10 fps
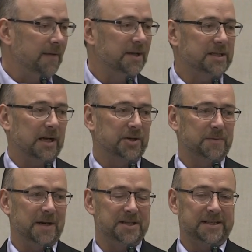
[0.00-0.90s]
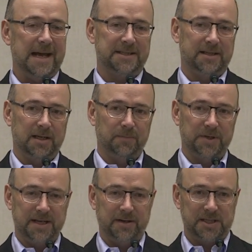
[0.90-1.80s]
discussions by just asking the
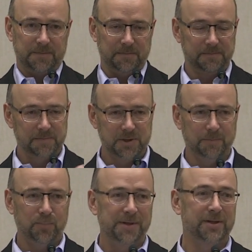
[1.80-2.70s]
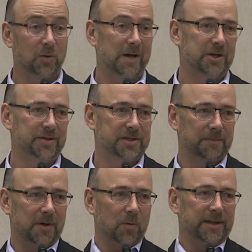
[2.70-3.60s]
presenters some pointed questions
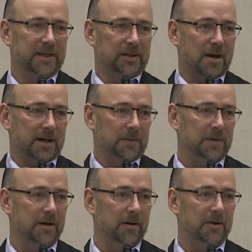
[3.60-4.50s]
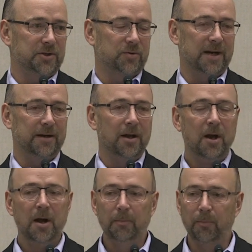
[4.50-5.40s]
about what they talked about, and also try and
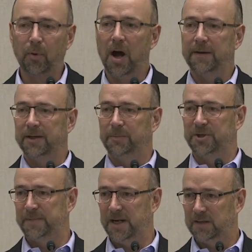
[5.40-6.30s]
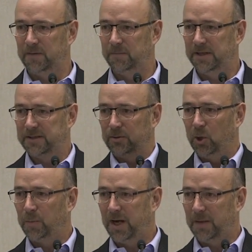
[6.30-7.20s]
broaden the perspective a bit to
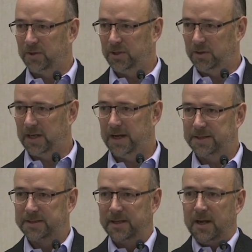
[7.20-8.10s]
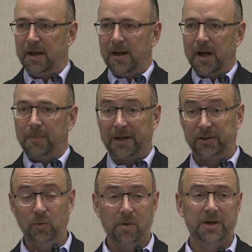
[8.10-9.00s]
open it up to you guys. But I
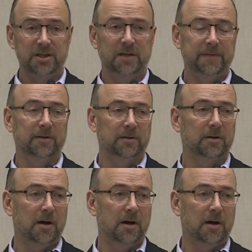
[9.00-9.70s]
do want you to feel